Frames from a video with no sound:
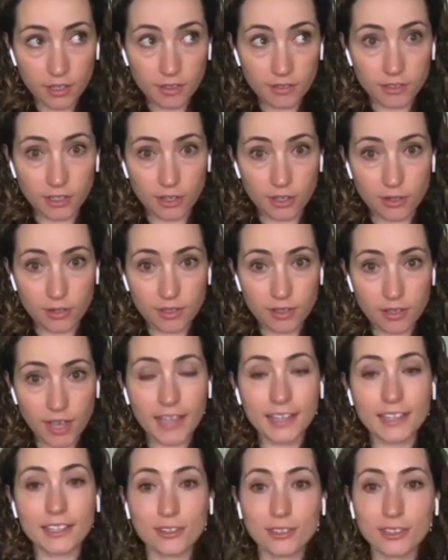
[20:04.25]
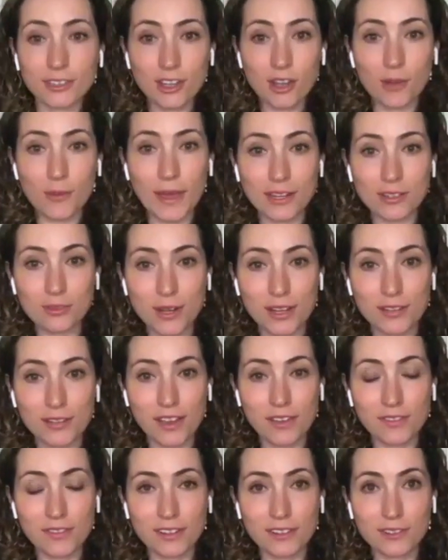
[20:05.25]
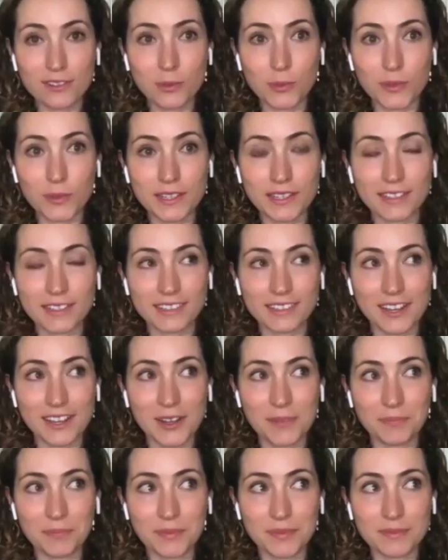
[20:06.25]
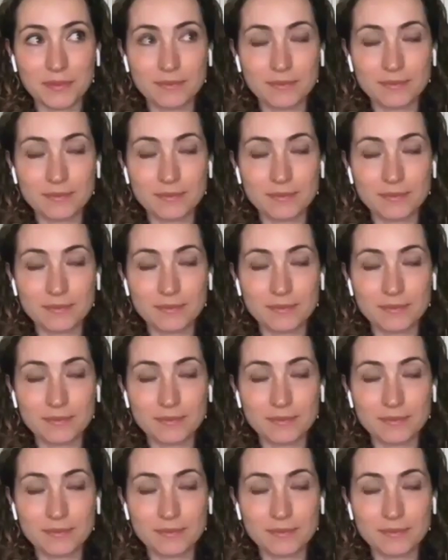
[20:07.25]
So I can only go back 25 years because um,